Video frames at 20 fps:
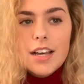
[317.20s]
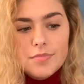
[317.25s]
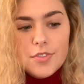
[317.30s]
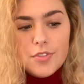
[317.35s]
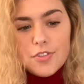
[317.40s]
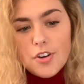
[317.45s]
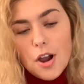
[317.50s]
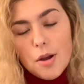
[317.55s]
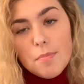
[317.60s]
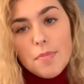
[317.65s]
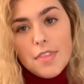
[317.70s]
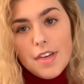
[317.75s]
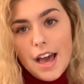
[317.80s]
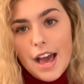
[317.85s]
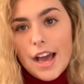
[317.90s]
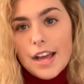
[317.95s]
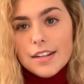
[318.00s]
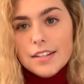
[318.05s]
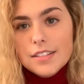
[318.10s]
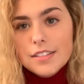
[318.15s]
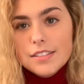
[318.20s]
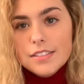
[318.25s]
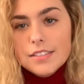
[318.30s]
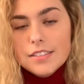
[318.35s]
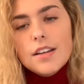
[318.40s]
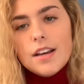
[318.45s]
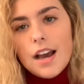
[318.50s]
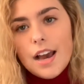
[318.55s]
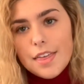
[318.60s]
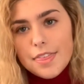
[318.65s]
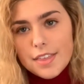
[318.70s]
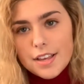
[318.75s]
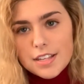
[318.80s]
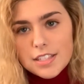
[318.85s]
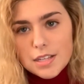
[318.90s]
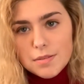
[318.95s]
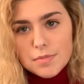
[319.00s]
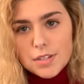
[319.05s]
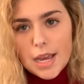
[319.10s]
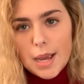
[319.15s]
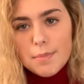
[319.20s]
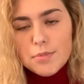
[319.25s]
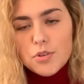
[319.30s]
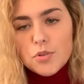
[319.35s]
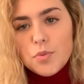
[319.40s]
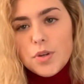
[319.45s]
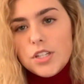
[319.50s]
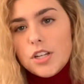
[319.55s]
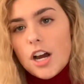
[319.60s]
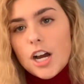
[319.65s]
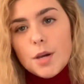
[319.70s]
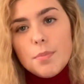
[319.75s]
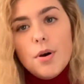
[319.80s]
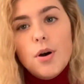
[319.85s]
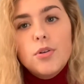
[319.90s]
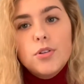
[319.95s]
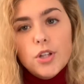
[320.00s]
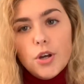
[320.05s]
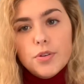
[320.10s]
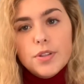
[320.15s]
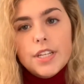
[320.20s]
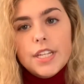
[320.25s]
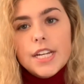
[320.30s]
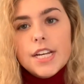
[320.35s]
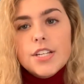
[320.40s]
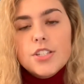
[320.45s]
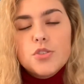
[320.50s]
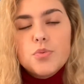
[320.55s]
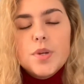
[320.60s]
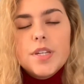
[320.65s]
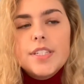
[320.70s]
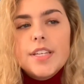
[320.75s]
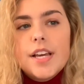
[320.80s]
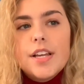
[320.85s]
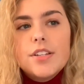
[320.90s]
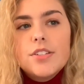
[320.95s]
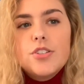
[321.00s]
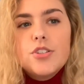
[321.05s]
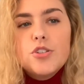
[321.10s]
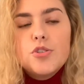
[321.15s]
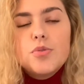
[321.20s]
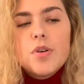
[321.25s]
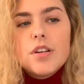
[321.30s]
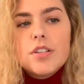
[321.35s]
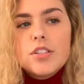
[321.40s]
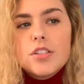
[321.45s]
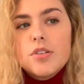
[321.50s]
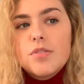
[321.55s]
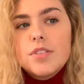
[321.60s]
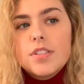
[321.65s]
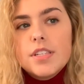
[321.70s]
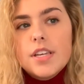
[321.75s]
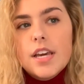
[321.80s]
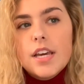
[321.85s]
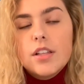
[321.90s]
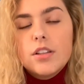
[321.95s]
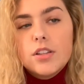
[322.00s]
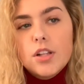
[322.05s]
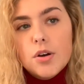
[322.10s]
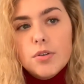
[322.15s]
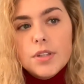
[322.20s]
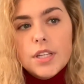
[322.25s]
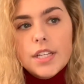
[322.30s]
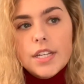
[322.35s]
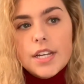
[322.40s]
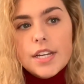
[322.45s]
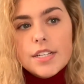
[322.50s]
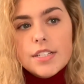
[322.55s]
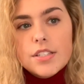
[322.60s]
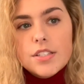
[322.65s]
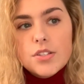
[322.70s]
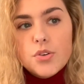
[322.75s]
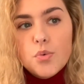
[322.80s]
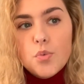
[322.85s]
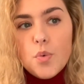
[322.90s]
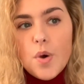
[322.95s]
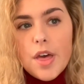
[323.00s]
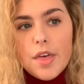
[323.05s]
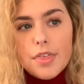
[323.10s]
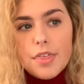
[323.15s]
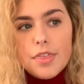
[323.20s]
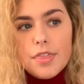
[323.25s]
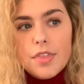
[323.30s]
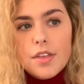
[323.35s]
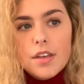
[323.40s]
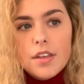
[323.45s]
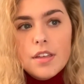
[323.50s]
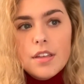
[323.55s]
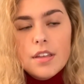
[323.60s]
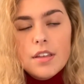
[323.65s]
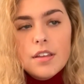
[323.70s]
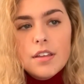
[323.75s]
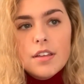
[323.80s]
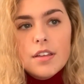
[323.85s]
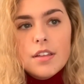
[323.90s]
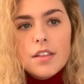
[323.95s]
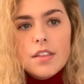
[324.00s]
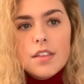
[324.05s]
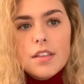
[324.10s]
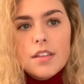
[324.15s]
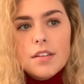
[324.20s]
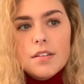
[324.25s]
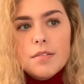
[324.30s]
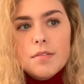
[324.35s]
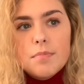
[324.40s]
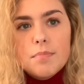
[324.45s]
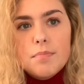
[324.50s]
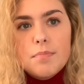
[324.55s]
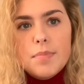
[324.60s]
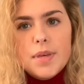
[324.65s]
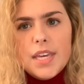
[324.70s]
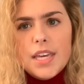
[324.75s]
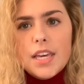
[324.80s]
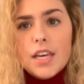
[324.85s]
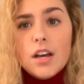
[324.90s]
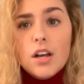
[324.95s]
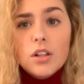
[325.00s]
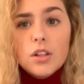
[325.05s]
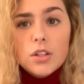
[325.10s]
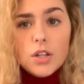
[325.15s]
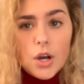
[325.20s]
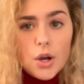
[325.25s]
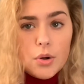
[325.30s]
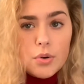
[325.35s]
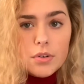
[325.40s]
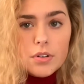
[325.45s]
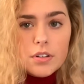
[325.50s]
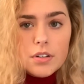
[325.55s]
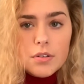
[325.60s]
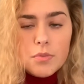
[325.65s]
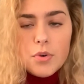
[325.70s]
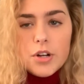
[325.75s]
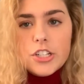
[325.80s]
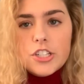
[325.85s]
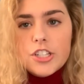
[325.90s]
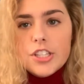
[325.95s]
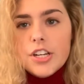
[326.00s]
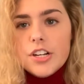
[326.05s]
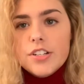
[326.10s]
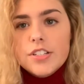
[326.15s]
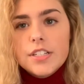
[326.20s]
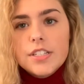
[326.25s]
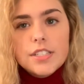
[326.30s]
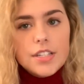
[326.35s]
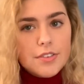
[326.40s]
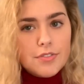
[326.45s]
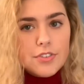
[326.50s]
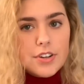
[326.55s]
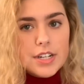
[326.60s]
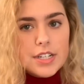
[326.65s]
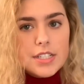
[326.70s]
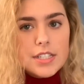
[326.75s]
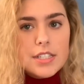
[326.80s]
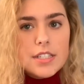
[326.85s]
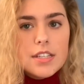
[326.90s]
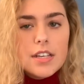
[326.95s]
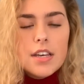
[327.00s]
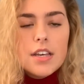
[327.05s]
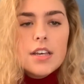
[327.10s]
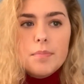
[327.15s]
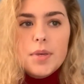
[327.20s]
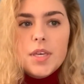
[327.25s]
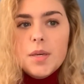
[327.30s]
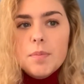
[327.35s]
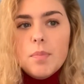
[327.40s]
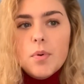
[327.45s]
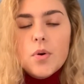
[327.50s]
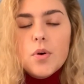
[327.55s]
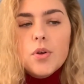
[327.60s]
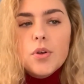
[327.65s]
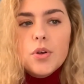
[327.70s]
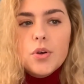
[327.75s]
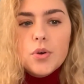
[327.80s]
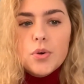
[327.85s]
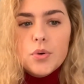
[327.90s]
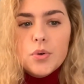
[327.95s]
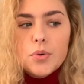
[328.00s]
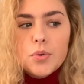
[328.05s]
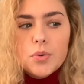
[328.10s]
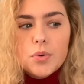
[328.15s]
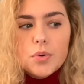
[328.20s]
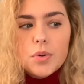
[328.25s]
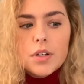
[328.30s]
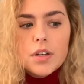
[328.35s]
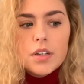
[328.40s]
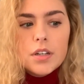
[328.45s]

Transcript: from that. I think sometimes when we talk about loneliness, we tend to associate loneliness with being alone, which there's a difference. People who